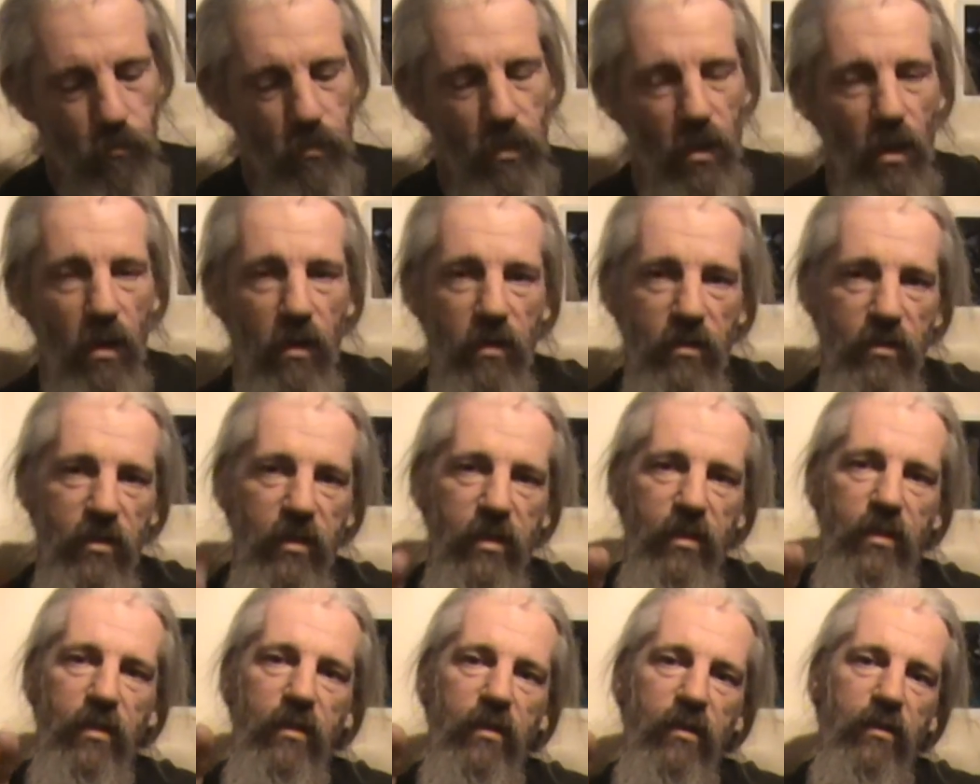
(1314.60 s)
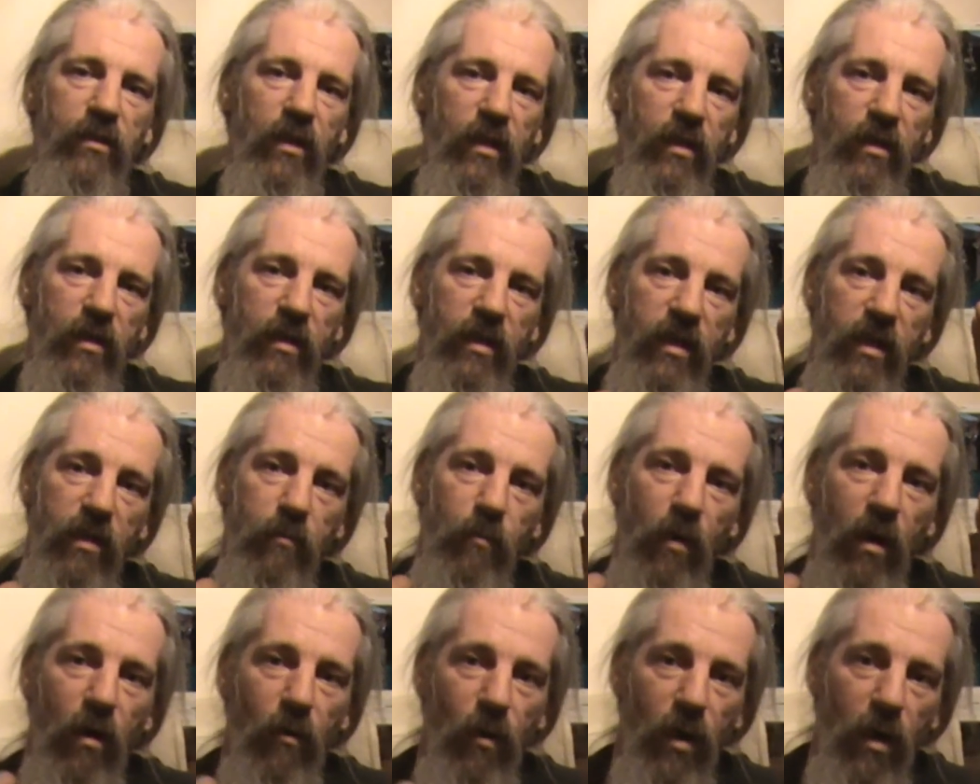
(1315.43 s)
It's easy to send an
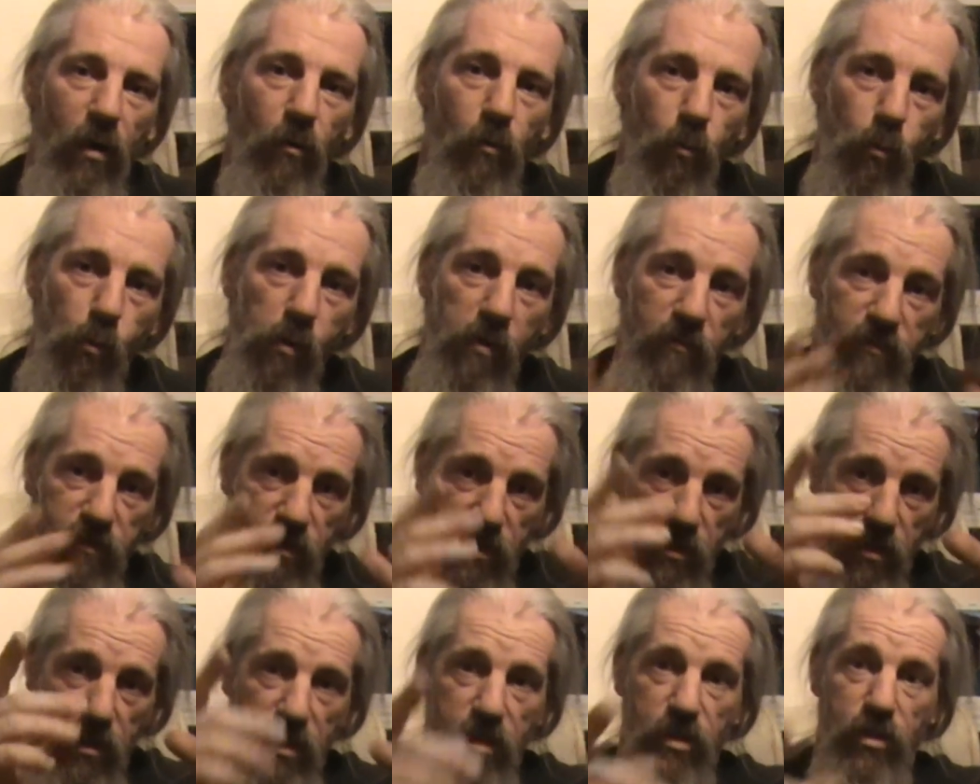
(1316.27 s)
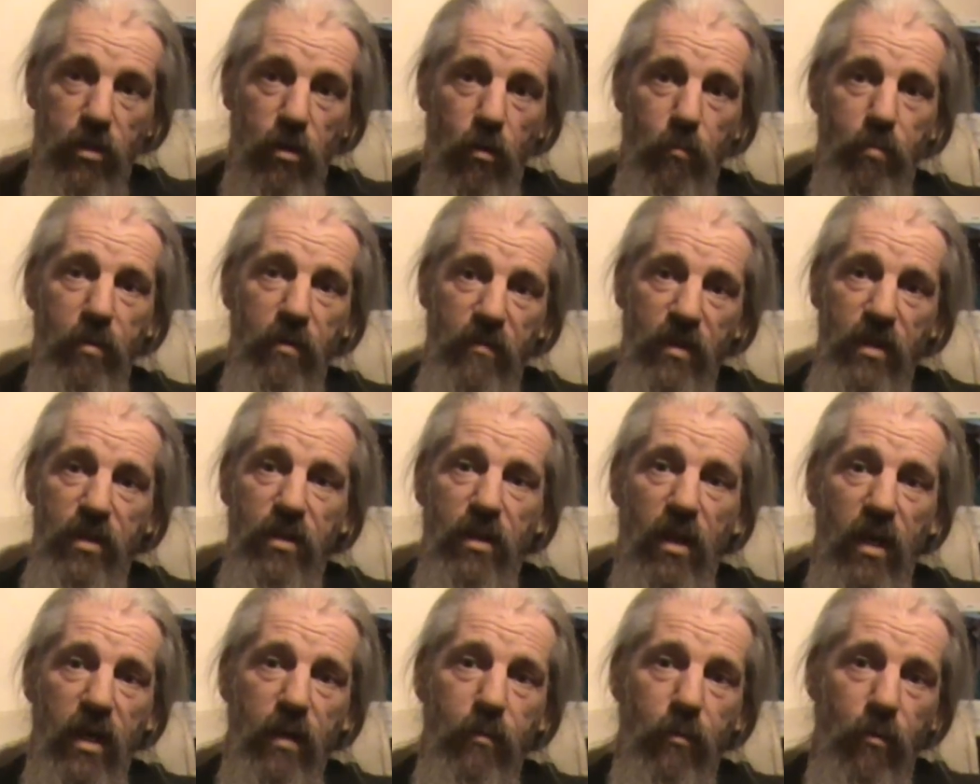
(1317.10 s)
email out with each copy of each
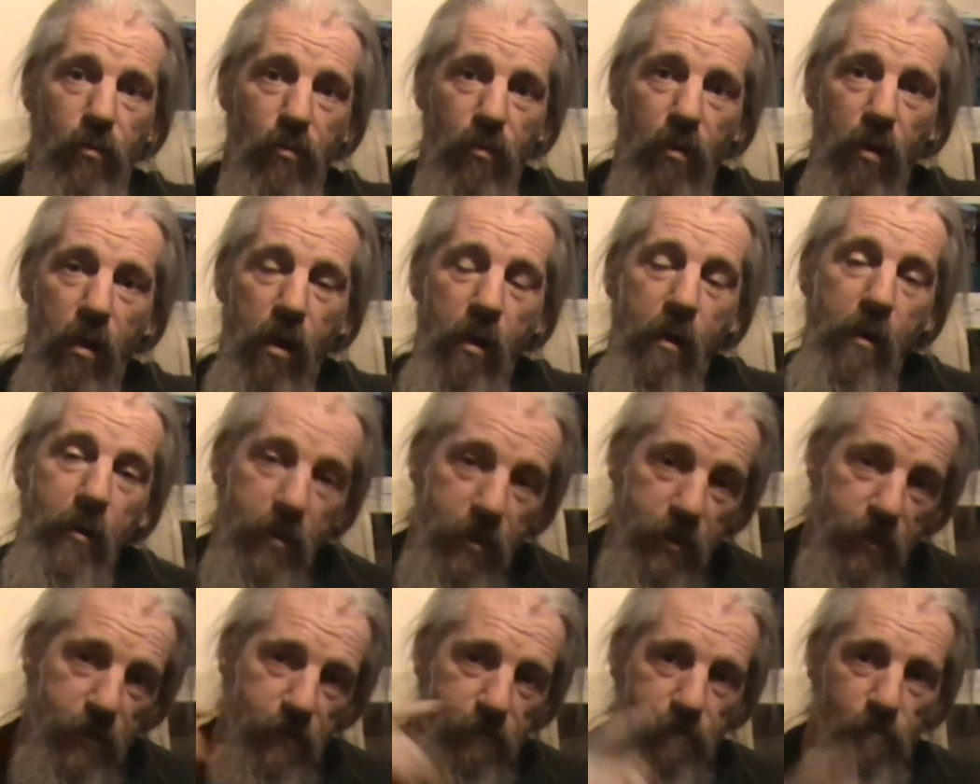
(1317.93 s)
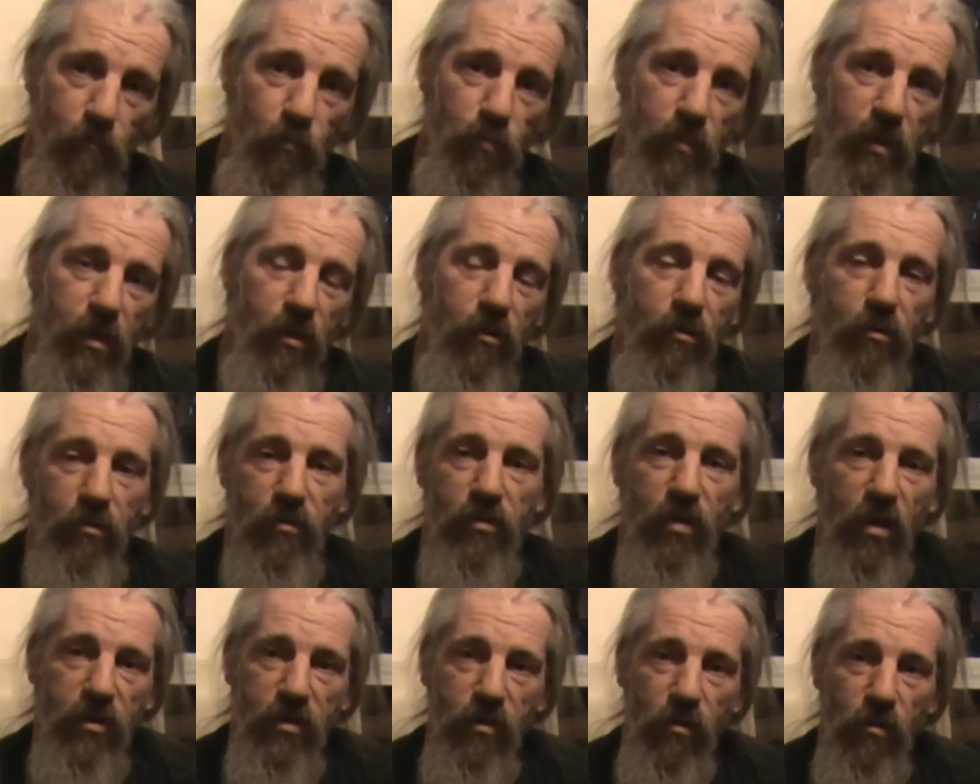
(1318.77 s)
label. You can
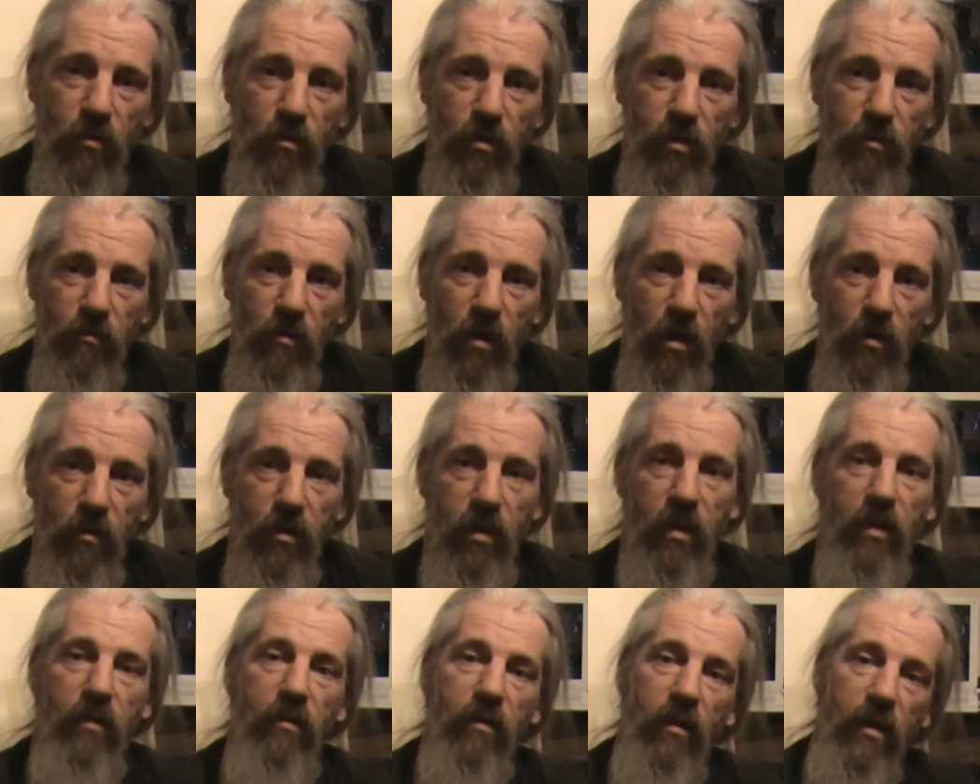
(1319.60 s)
judge it on your own and then